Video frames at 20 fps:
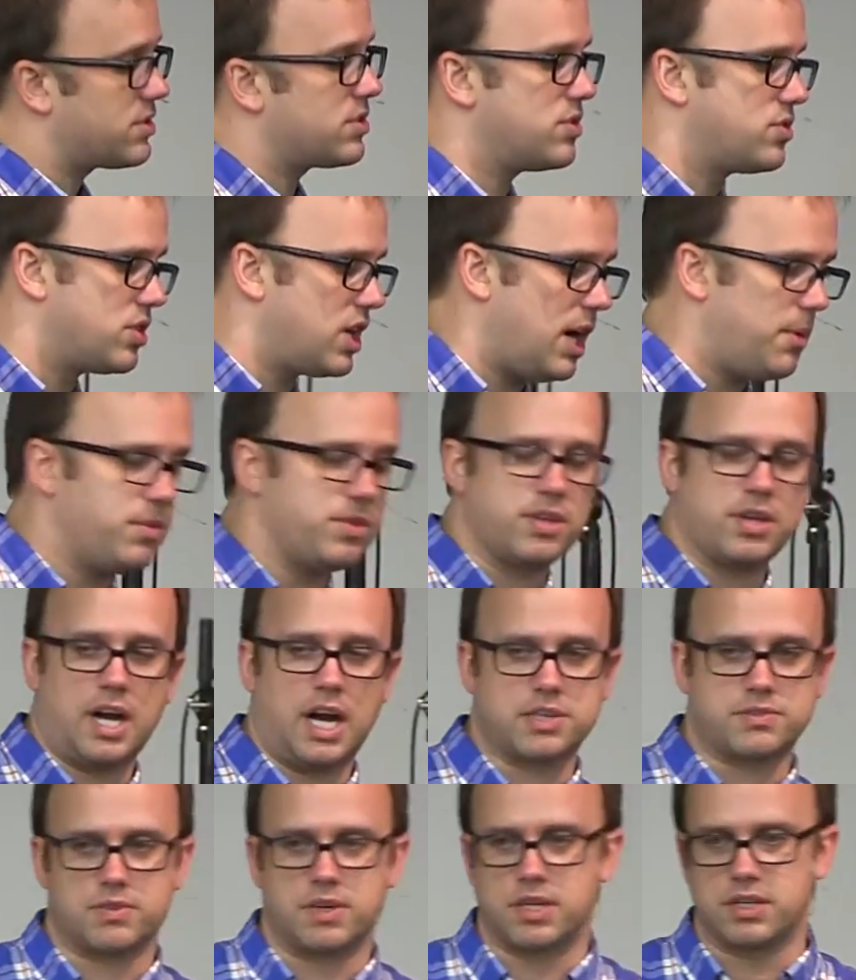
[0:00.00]
he gets the job at
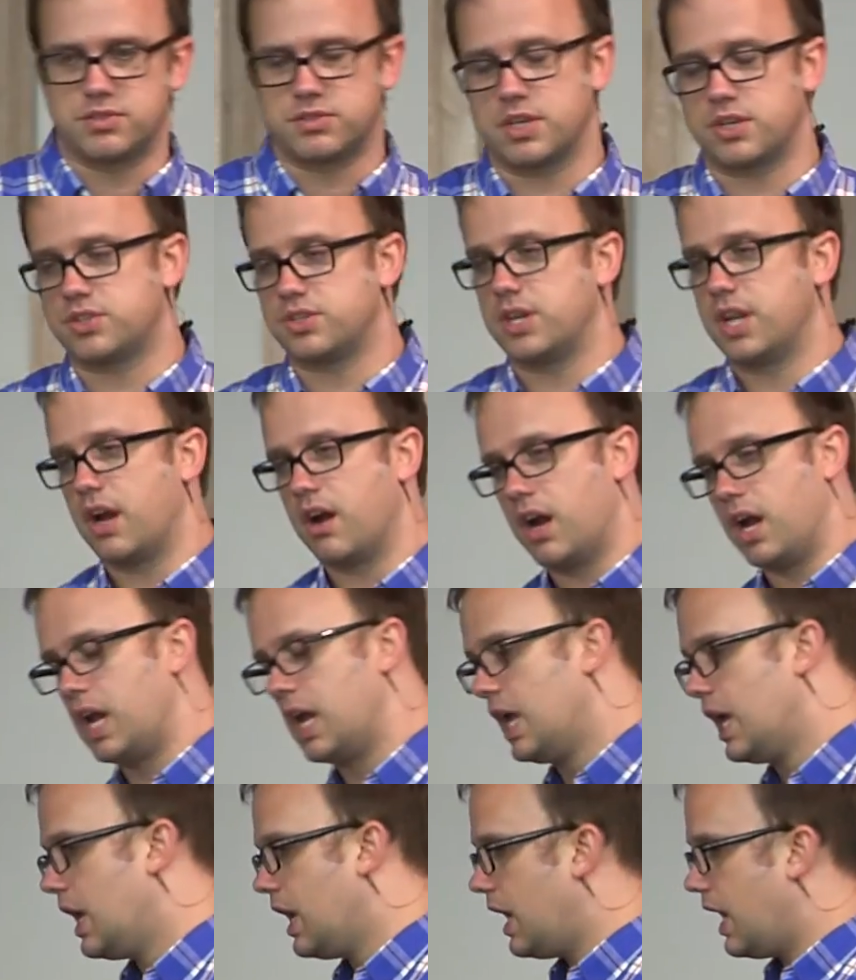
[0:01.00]
the Oxford English
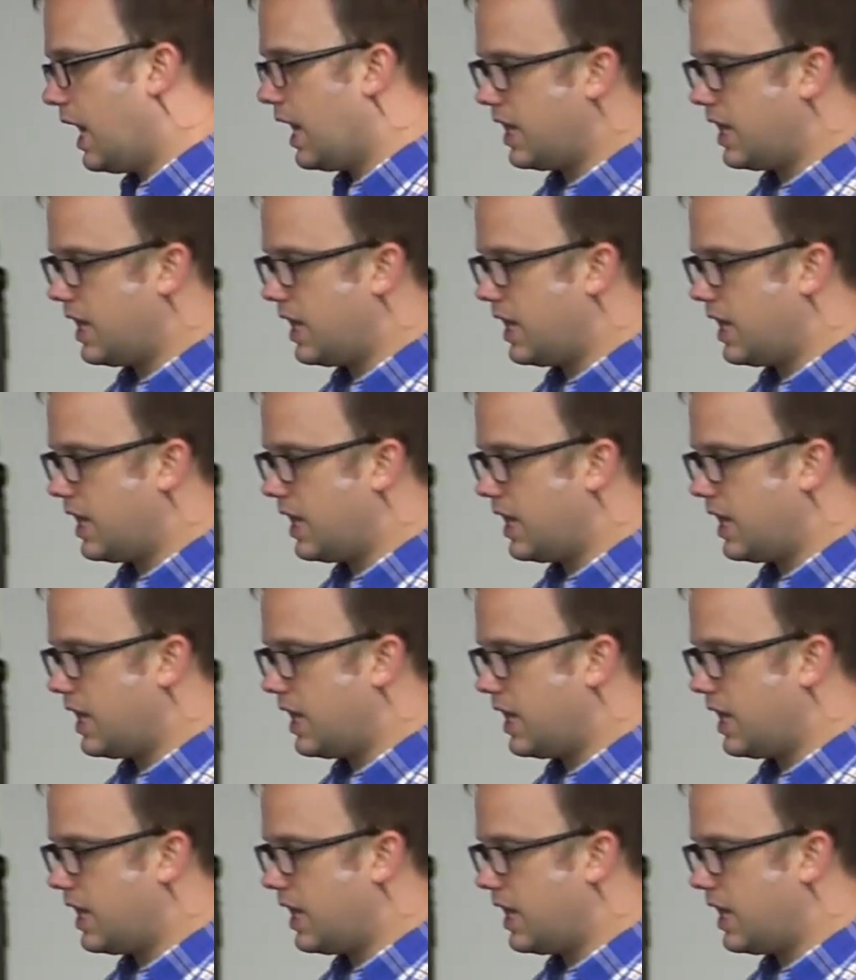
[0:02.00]
Dictionary,